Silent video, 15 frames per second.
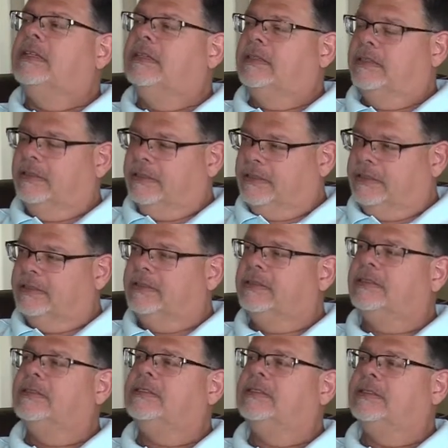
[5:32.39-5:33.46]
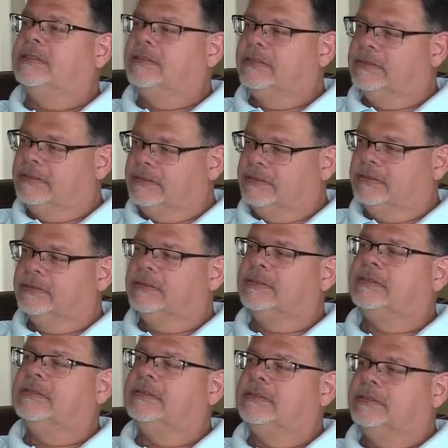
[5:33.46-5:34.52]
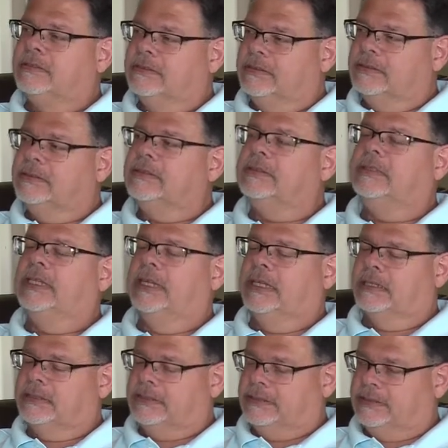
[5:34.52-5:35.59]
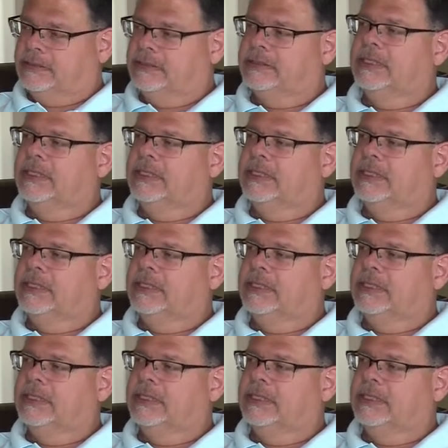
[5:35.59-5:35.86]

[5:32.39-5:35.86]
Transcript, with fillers: right before we knew about AIDS kind of time.